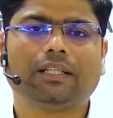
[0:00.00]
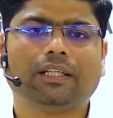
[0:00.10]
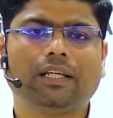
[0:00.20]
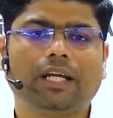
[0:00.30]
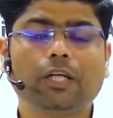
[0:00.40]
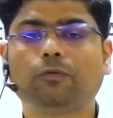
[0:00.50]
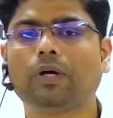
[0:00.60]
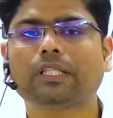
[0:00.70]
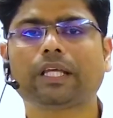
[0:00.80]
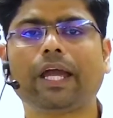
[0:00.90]
It
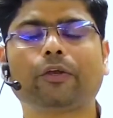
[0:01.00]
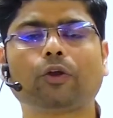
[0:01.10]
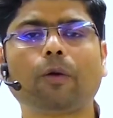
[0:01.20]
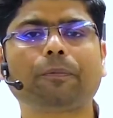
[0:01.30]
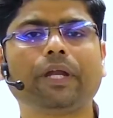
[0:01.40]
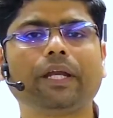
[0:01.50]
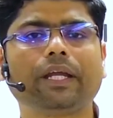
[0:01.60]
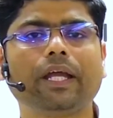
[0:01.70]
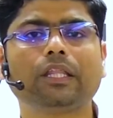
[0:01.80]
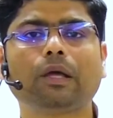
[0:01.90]
was adopted
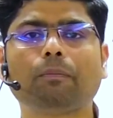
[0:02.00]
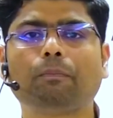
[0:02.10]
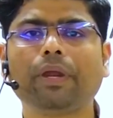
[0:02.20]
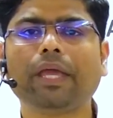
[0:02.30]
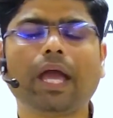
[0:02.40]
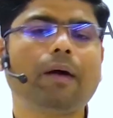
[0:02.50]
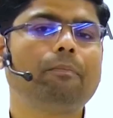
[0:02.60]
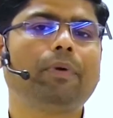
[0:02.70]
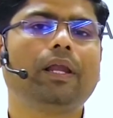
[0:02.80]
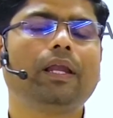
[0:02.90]
in the
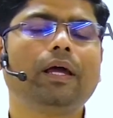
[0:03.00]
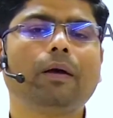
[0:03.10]
Preamble